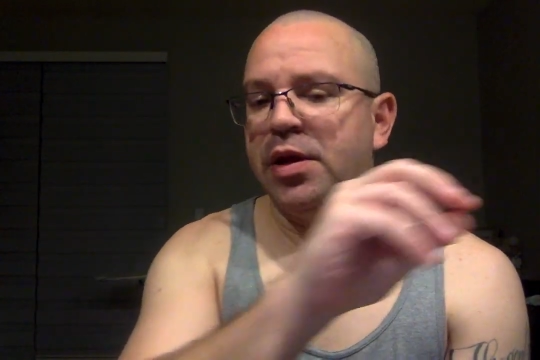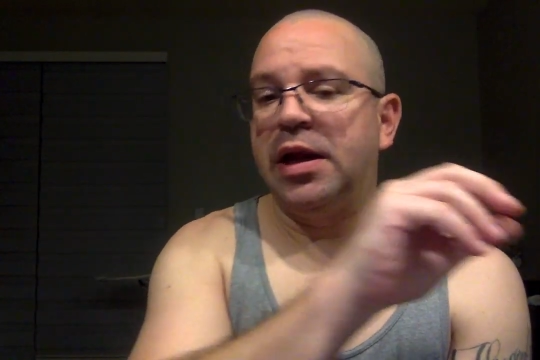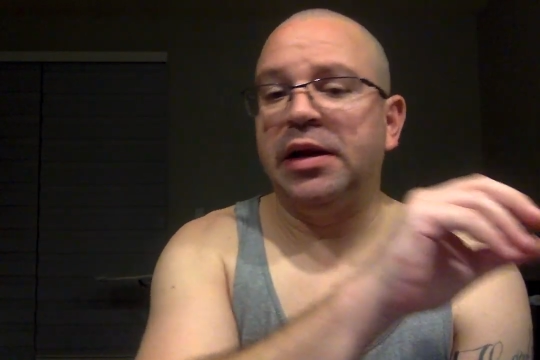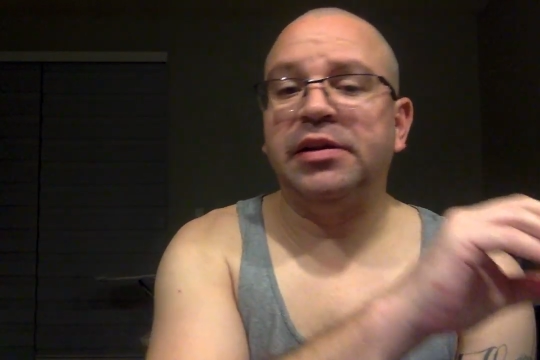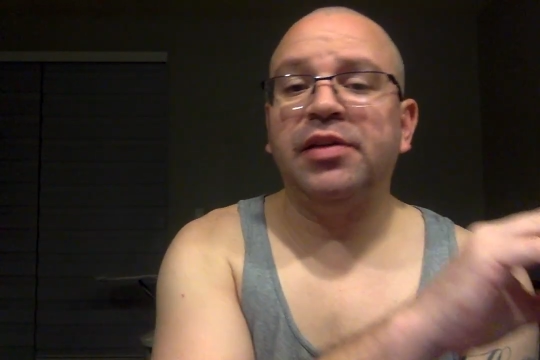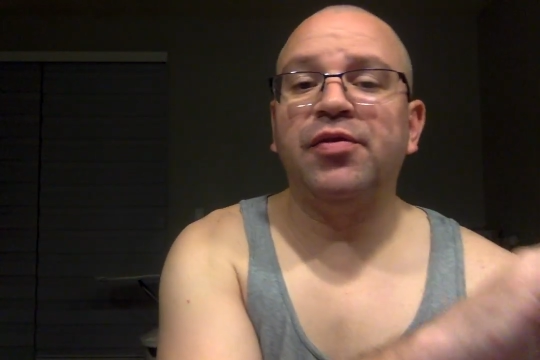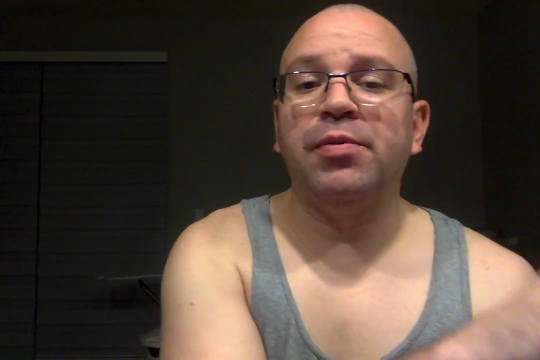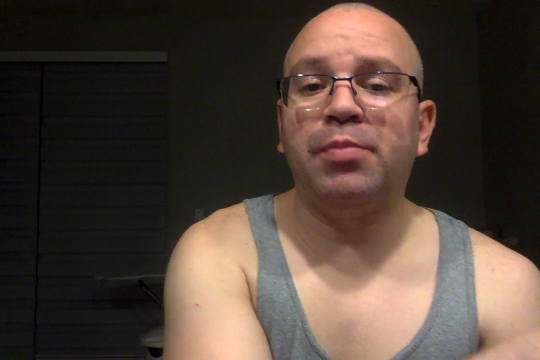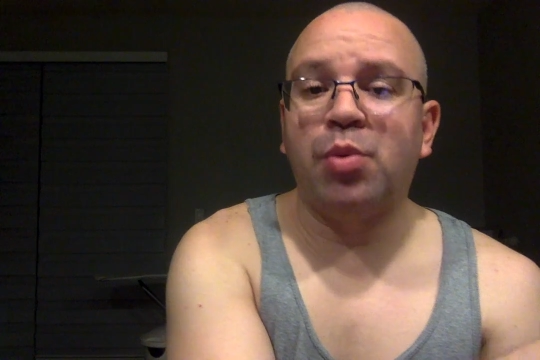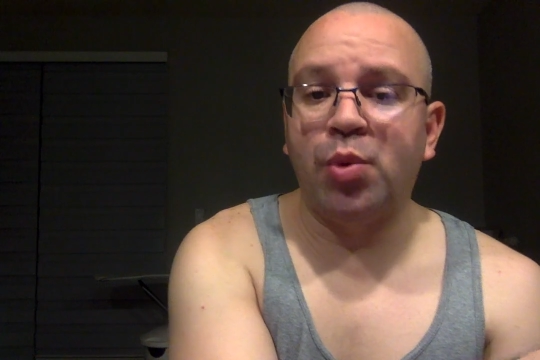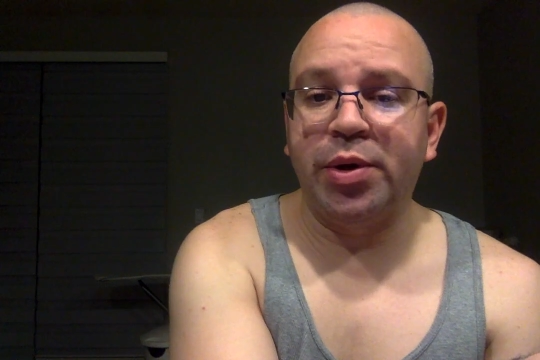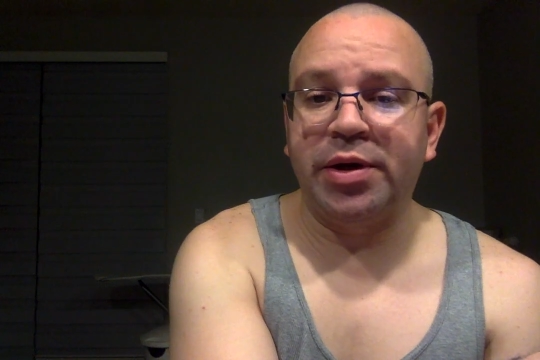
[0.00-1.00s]
at a different
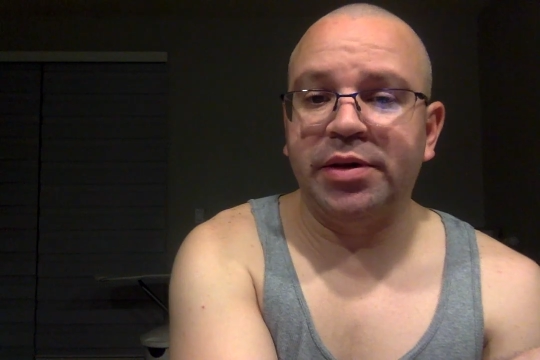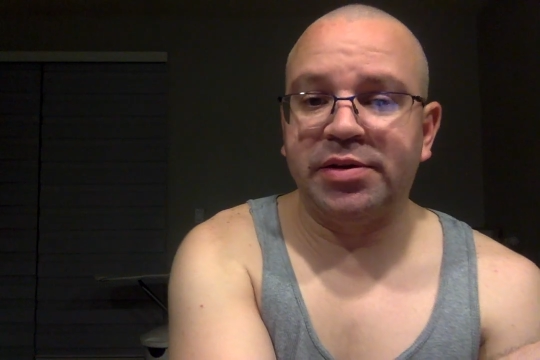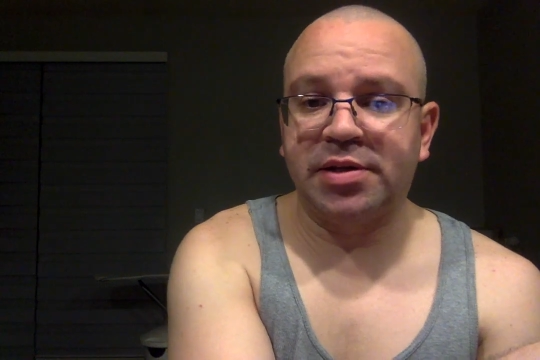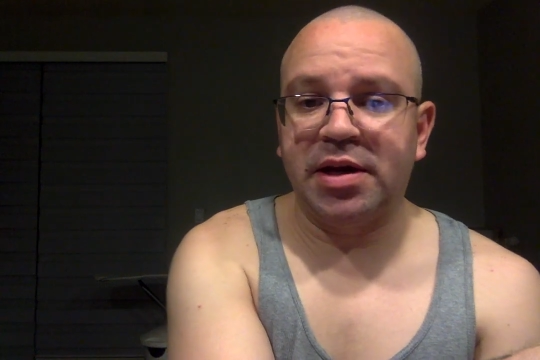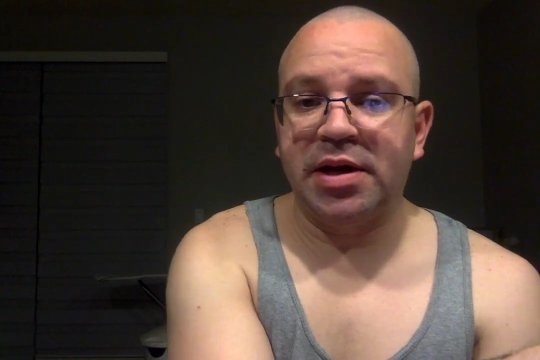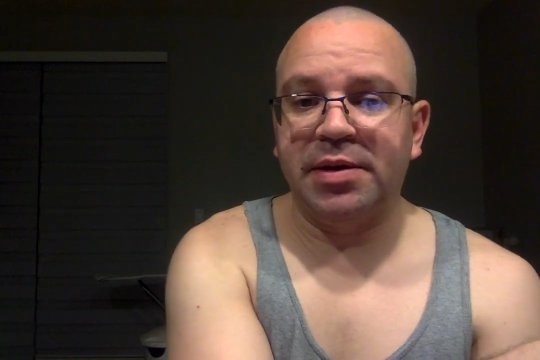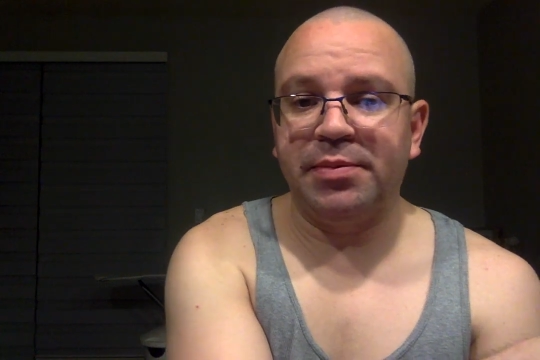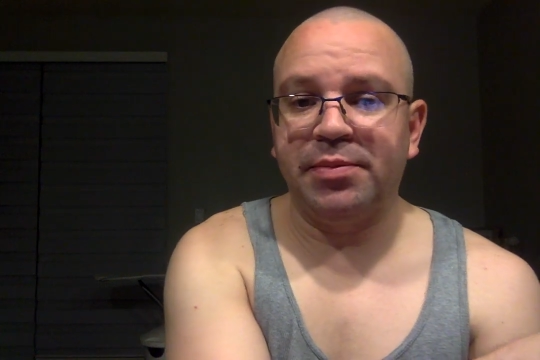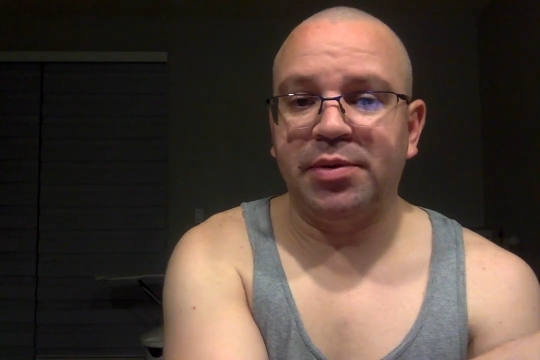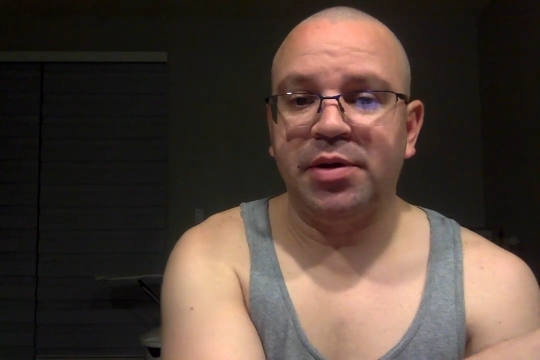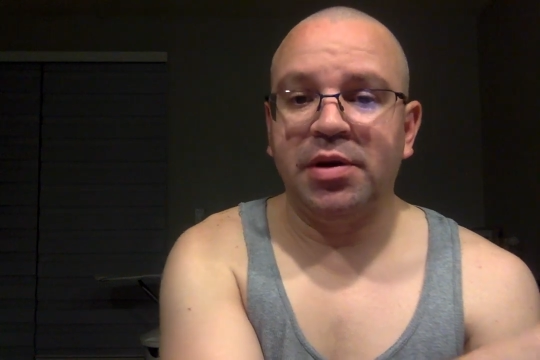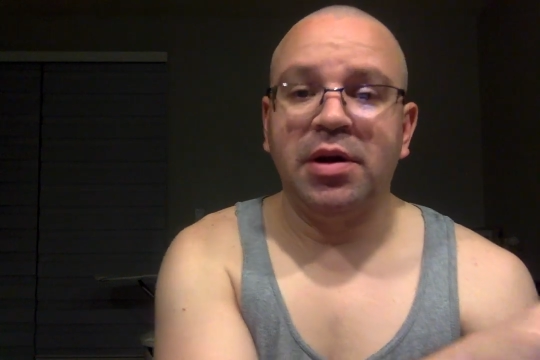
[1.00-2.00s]
point in time
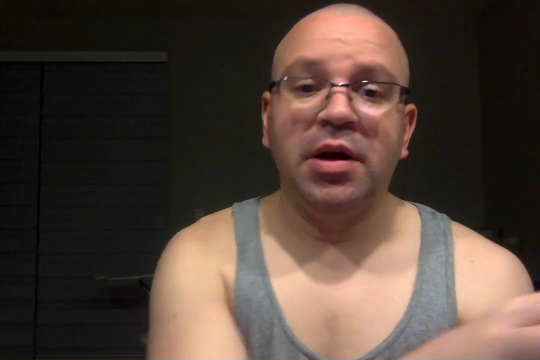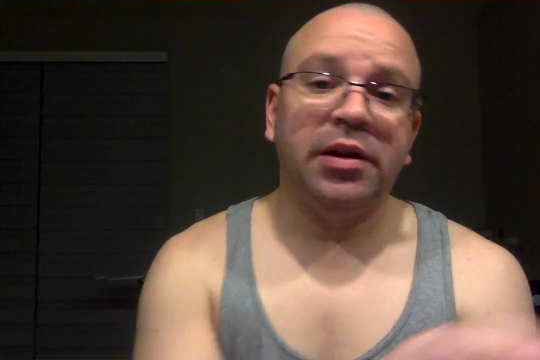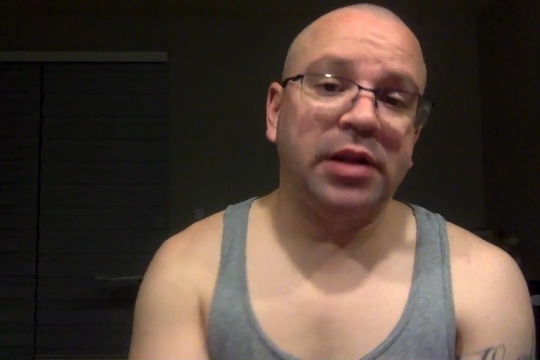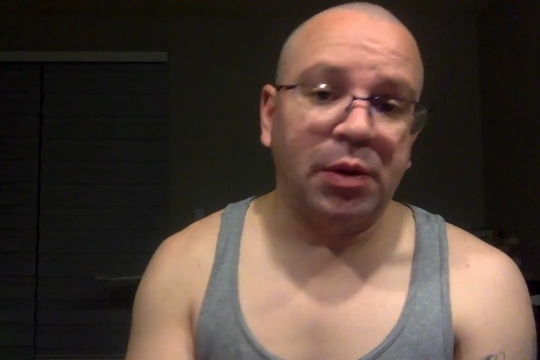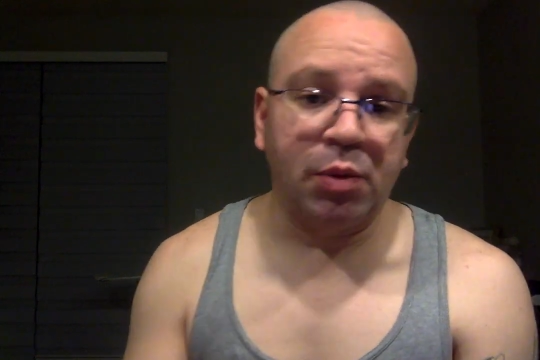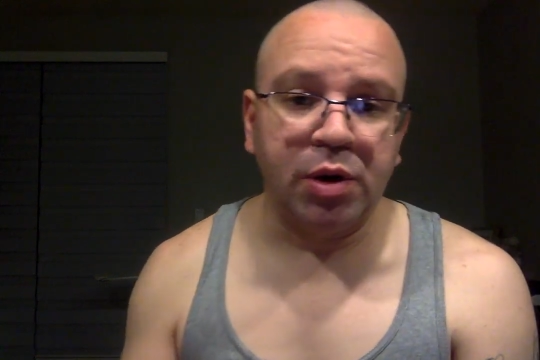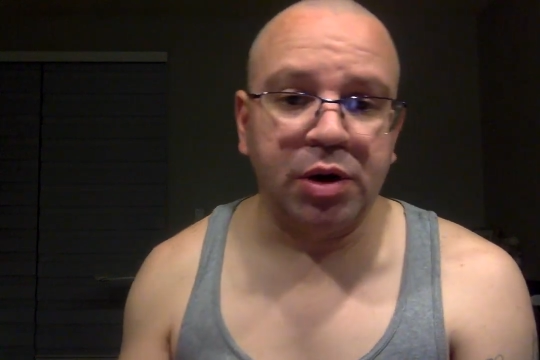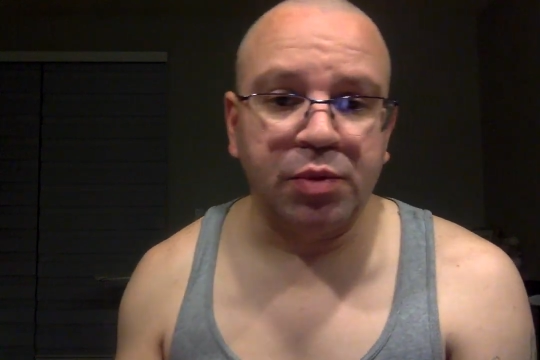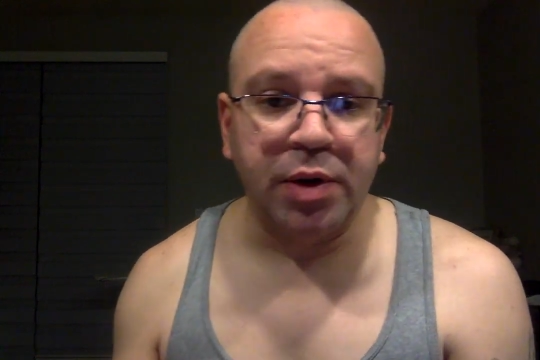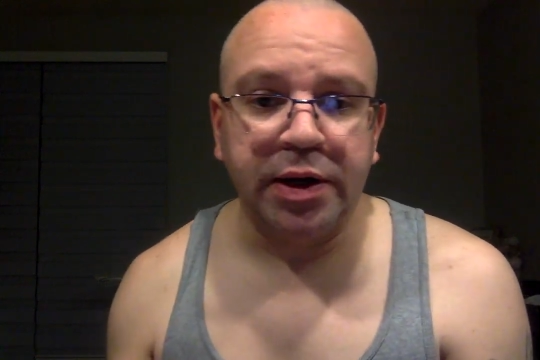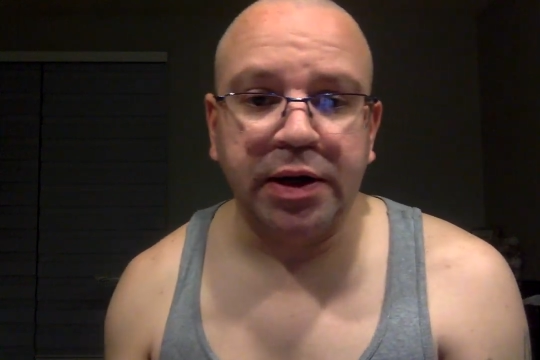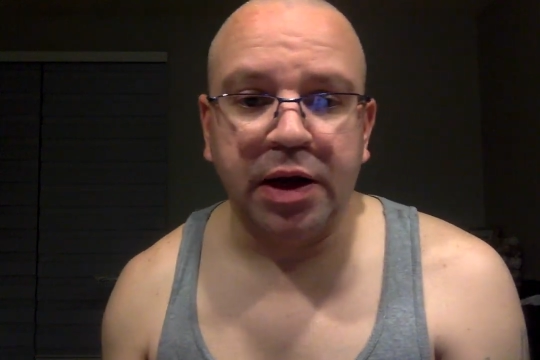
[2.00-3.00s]
than we're in
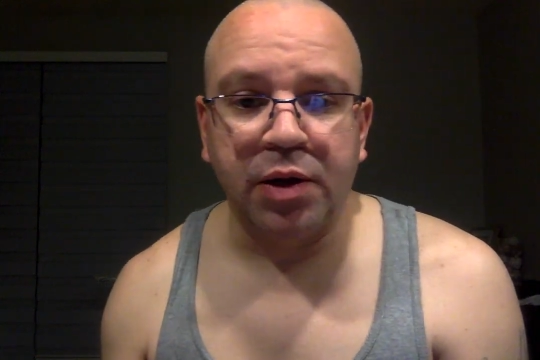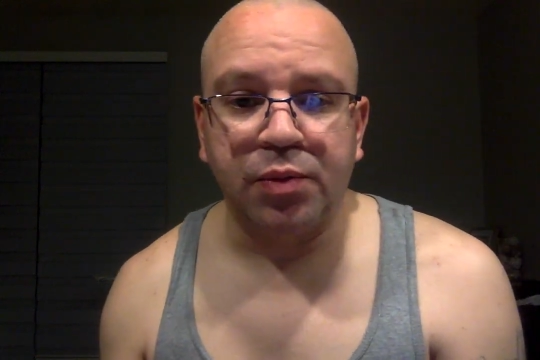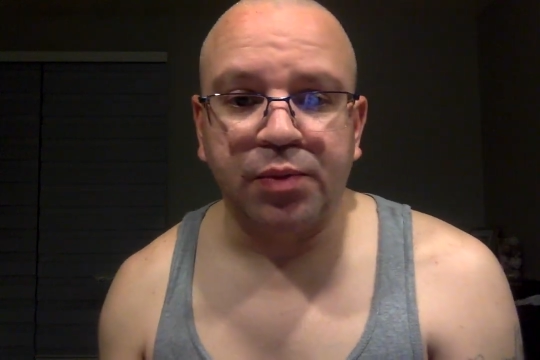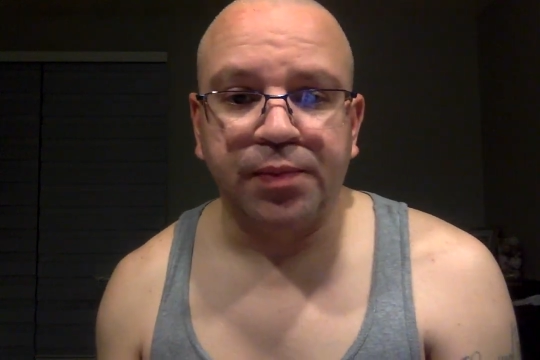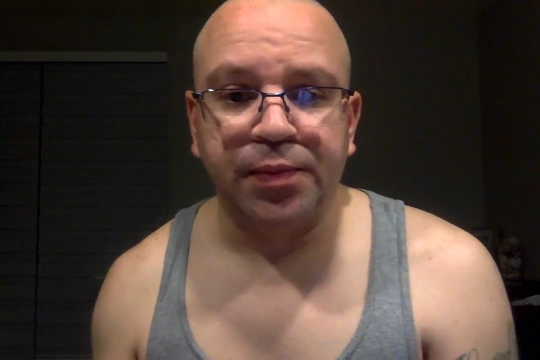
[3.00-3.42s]
right now.